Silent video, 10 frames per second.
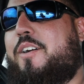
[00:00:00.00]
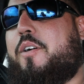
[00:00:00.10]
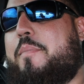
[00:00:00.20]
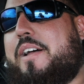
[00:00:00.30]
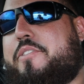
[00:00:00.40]

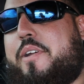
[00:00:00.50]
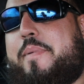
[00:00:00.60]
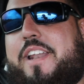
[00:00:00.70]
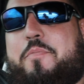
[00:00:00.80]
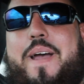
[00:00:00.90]
We're about 3
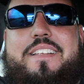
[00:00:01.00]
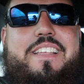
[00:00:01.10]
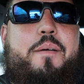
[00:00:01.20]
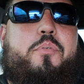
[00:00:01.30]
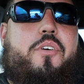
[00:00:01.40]
minutes past
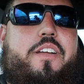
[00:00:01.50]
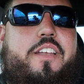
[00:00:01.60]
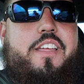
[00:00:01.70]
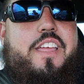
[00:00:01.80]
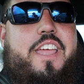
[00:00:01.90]
that point.
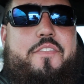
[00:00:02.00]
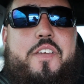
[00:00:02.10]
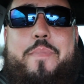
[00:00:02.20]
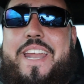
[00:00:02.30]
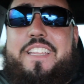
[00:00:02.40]
If
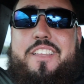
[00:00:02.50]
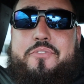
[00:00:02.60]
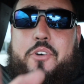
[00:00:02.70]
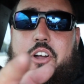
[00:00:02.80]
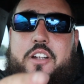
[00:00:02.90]
you made it
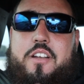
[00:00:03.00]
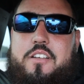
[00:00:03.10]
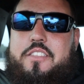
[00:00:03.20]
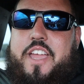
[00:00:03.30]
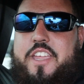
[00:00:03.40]
this far,
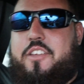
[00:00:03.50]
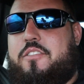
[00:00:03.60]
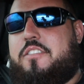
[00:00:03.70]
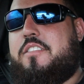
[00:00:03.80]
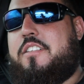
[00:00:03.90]
thank you.